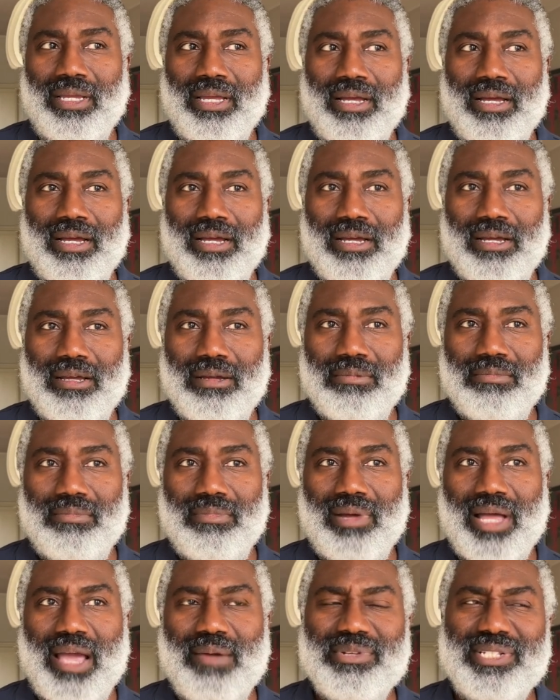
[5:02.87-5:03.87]

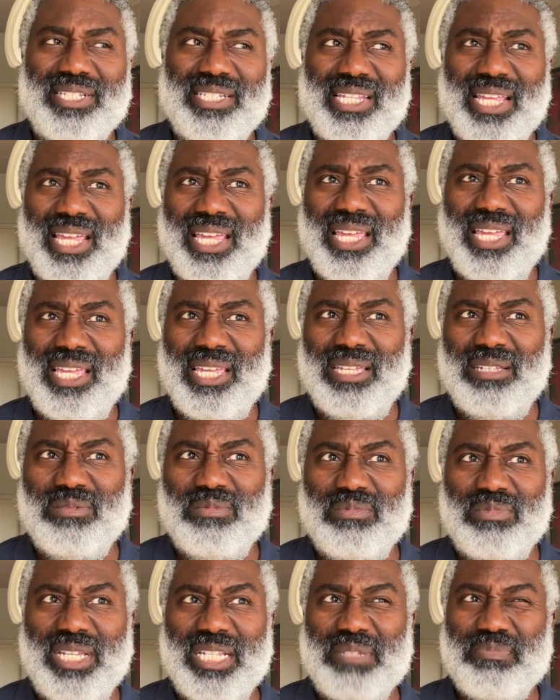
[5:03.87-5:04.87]
I would
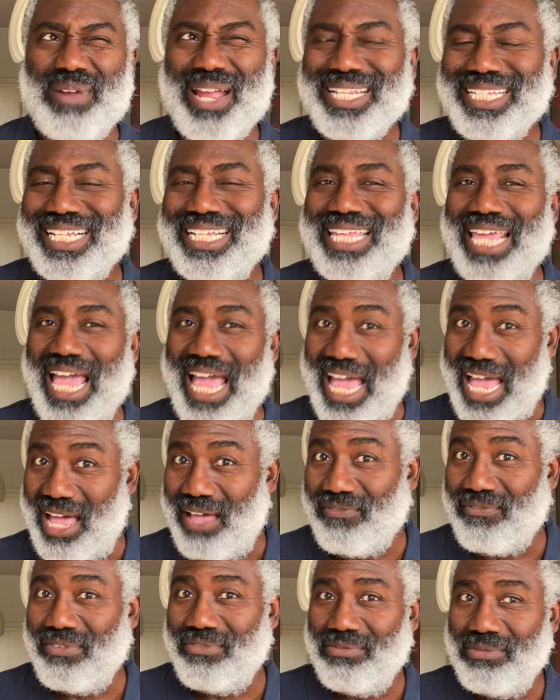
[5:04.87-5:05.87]
say it's practically
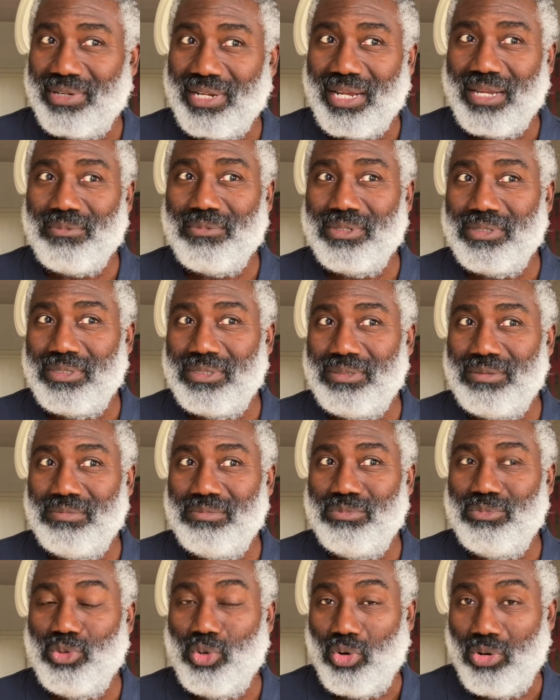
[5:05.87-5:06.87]
half of what I would
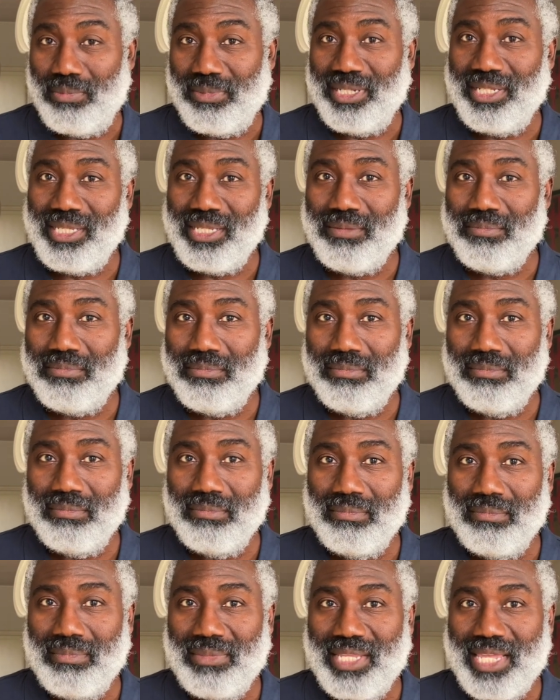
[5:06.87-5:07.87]
normally
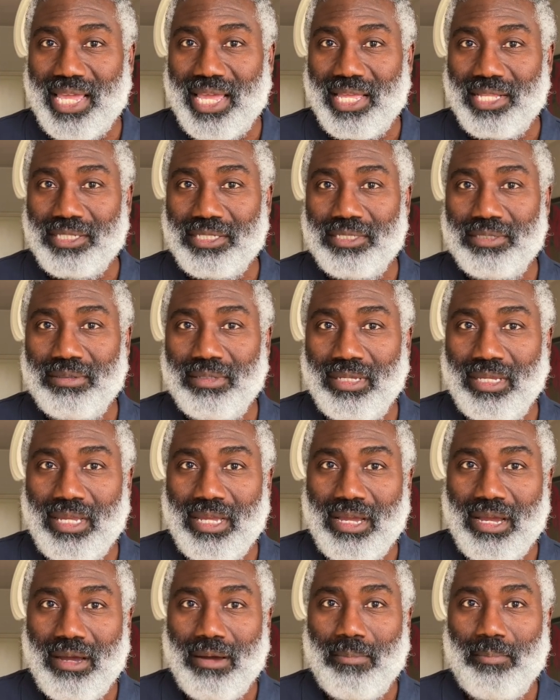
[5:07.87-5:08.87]
get,
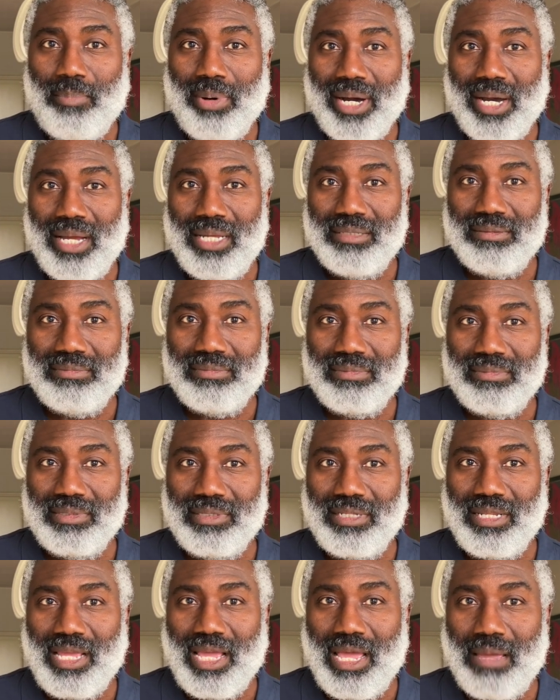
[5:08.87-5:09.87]
but
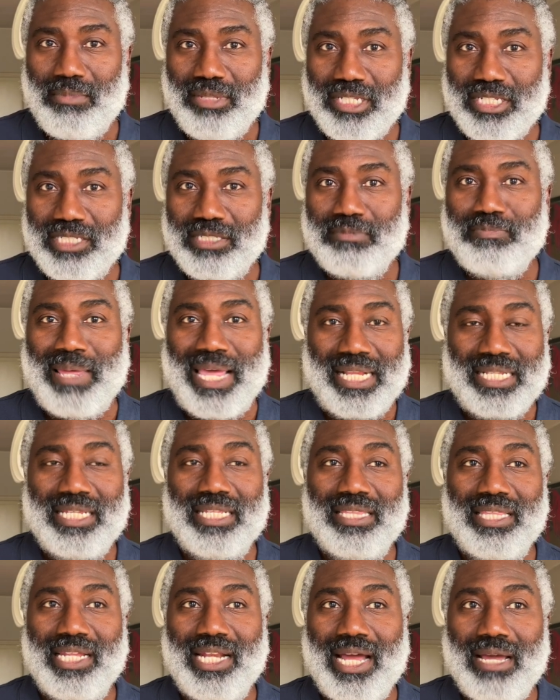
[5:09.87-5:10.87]
I'm
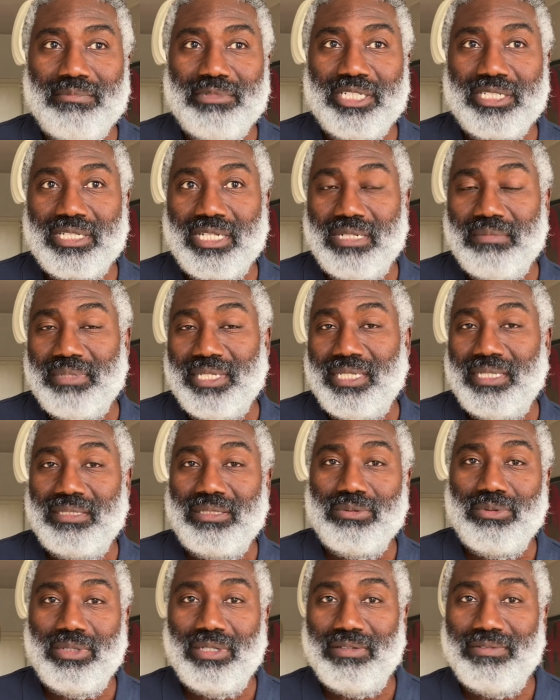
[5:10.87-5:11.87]
expecting that I'm just going to be
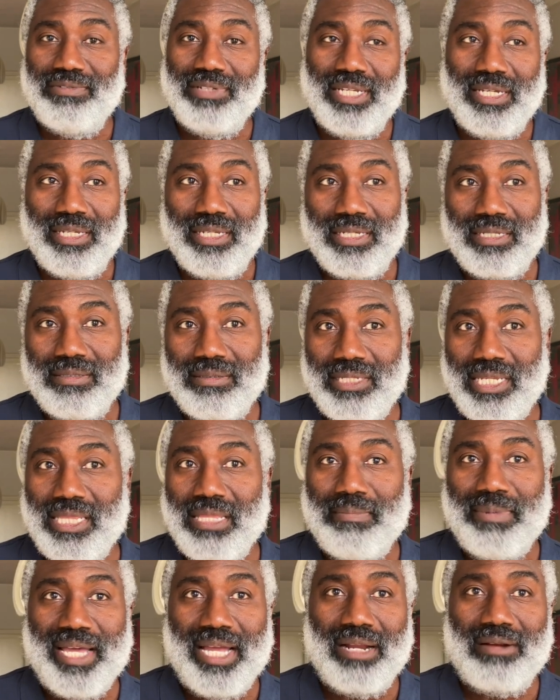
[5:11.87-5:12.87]
sort of like in
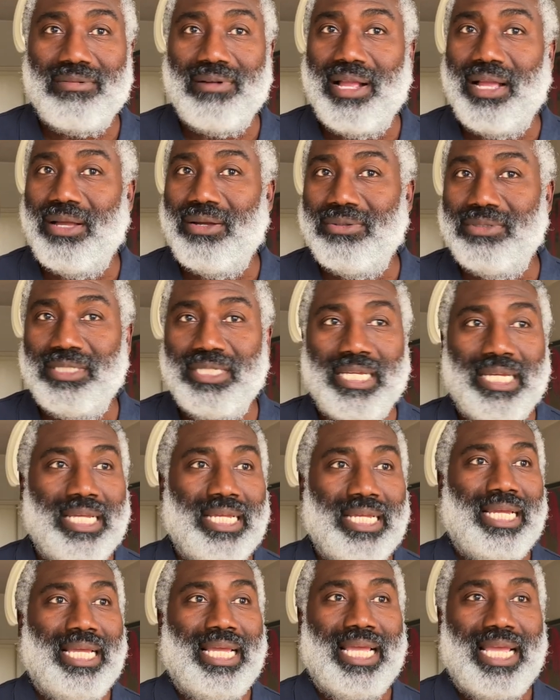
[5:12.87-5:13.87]
the background
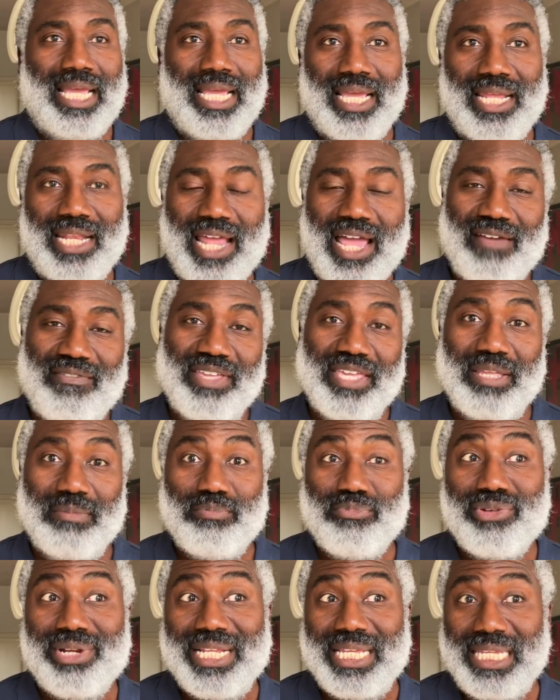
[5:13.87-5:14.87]
and having
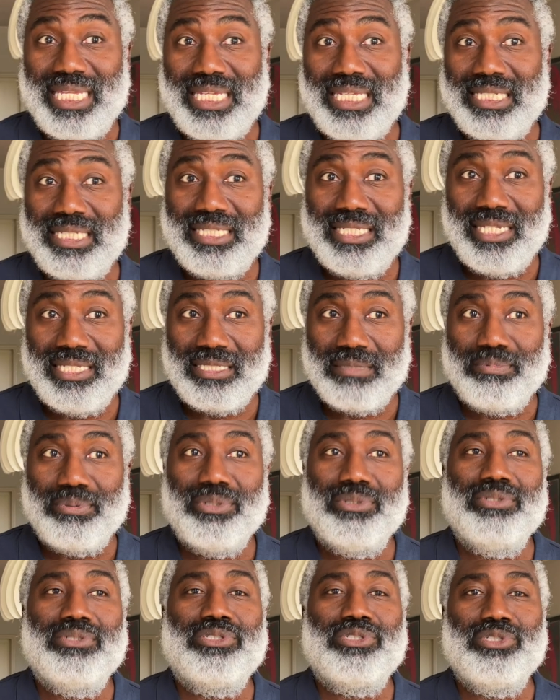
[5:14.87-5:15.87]
it pretty easy as
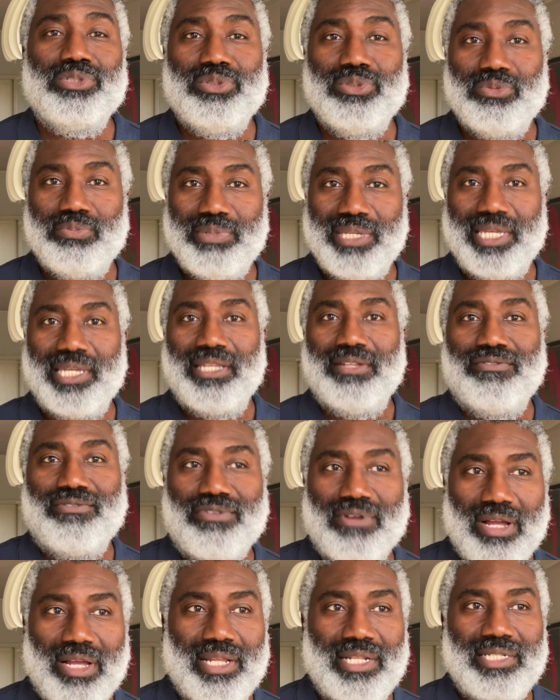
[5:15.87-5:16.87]
opposed to being in
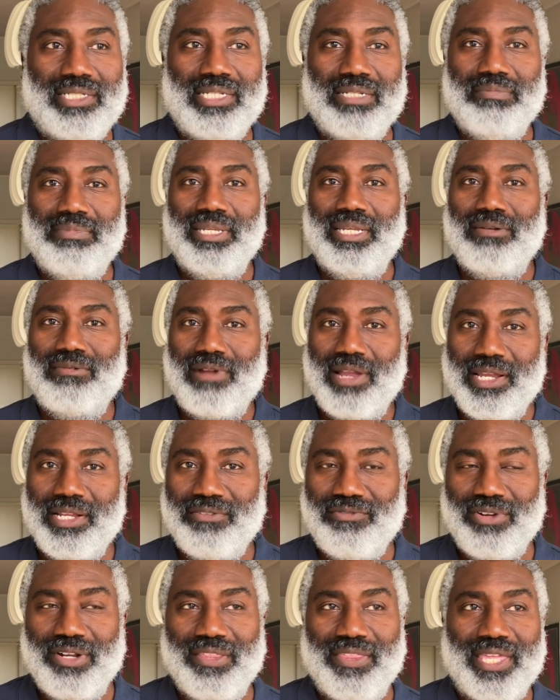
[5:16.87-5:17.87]
front and being right in
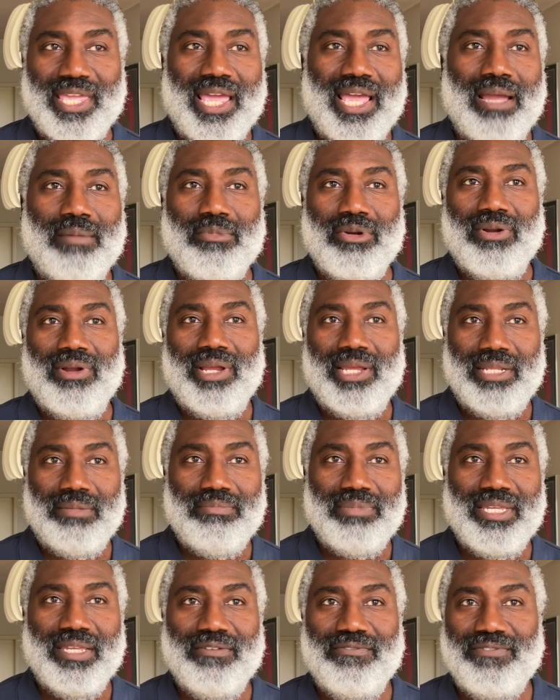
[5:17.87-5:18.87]
front of the camera
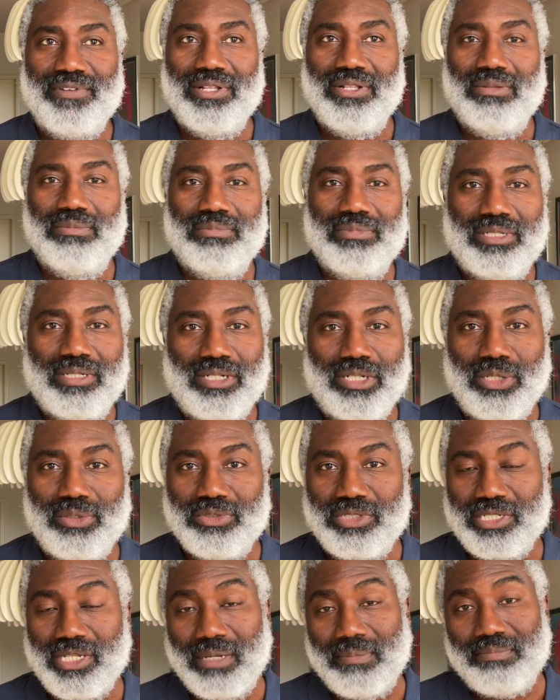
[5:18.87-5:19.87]
and being filmed
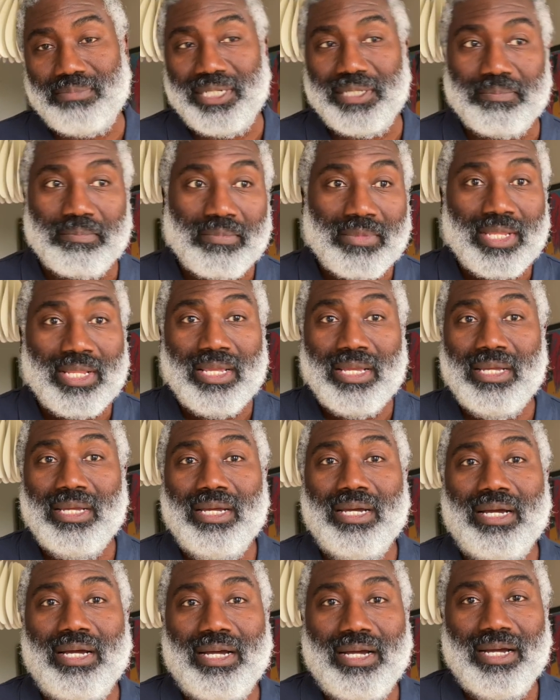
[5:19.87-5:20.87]
close up. But
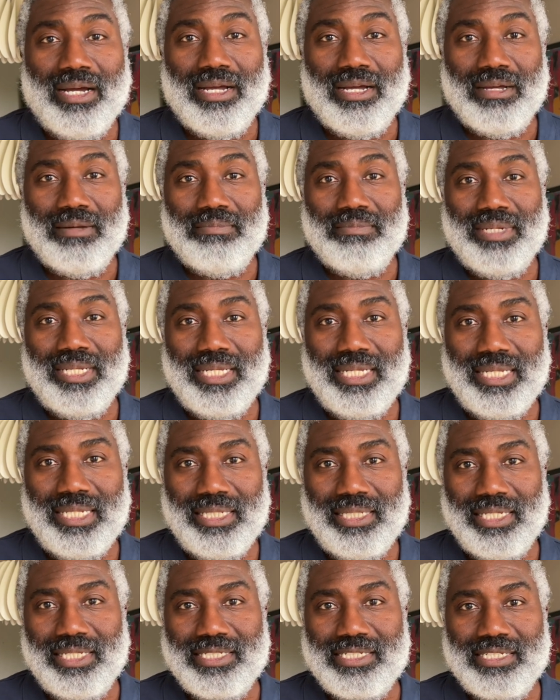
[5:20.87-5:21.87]

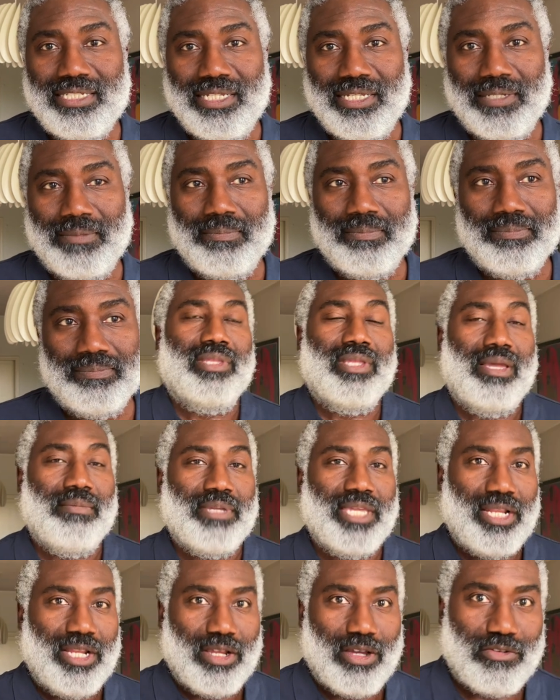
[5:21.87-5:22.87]
let's see, I'm
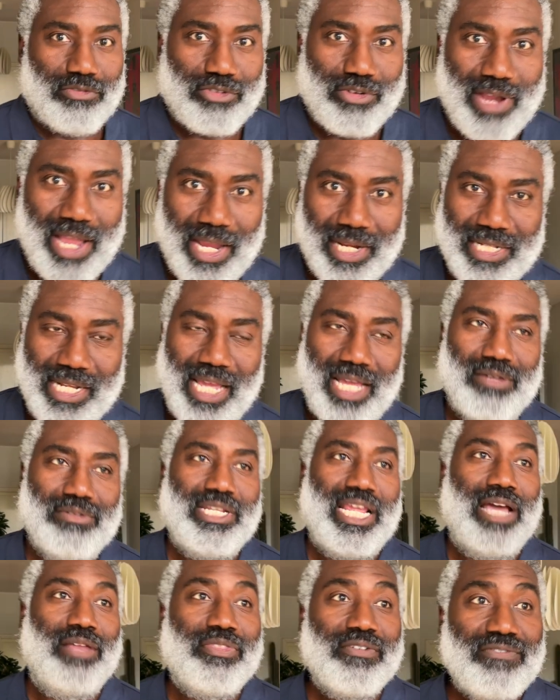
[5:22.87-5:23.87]
getting off track now.
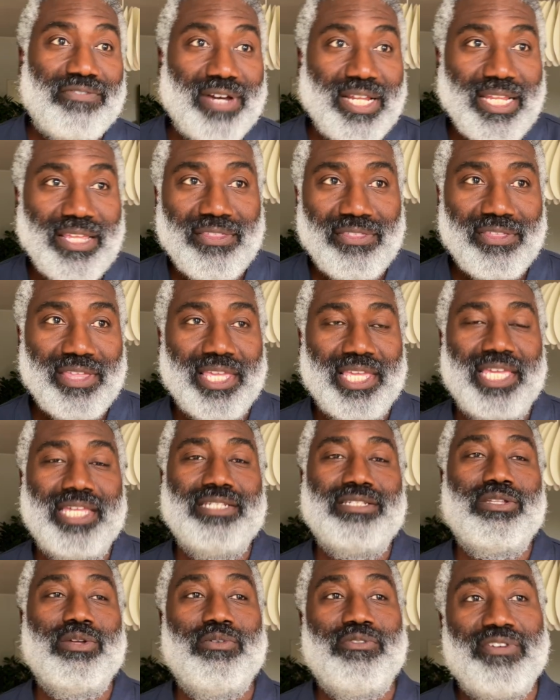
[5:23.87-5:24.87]
Now, the funny thing
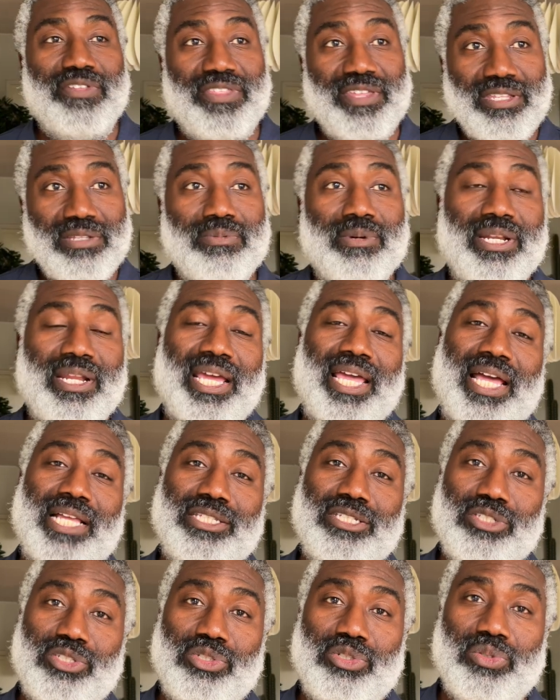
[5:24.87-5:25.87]
is, so for this one, I
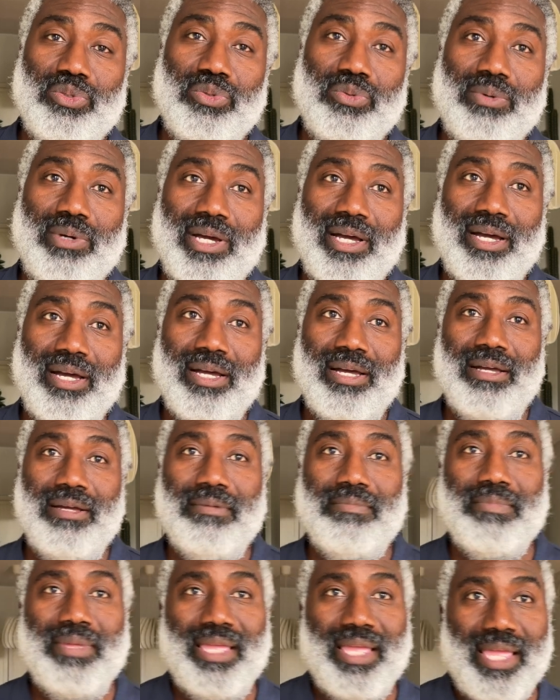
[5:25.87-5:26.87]
had to do
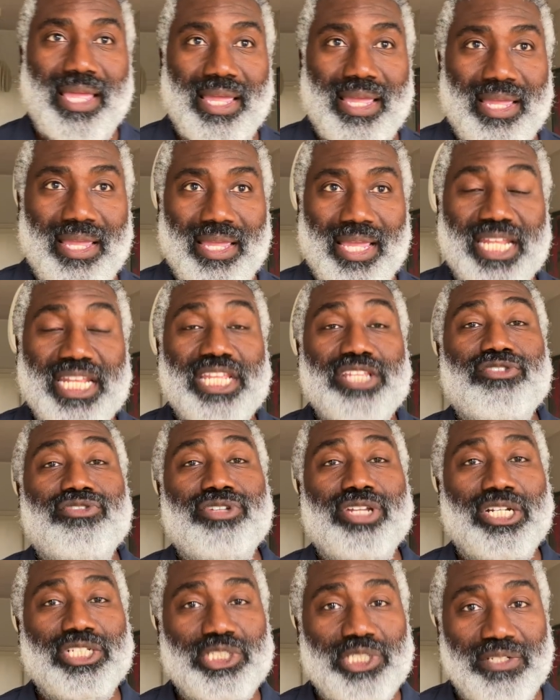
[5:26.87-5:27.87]
an
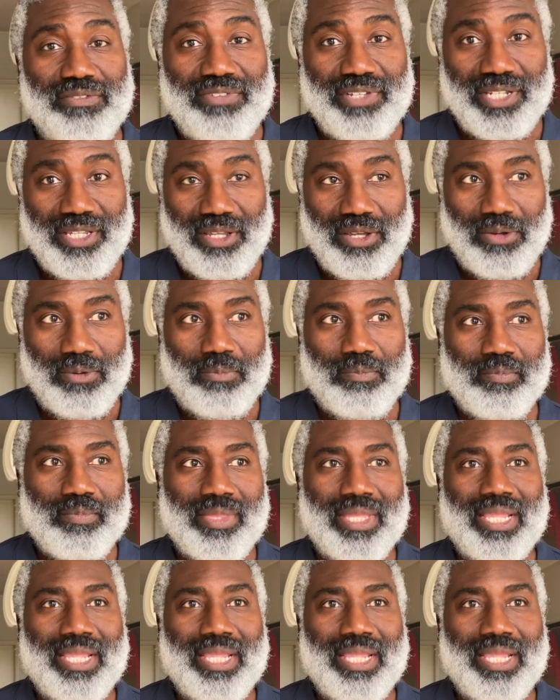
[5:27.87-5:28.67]
introduction video.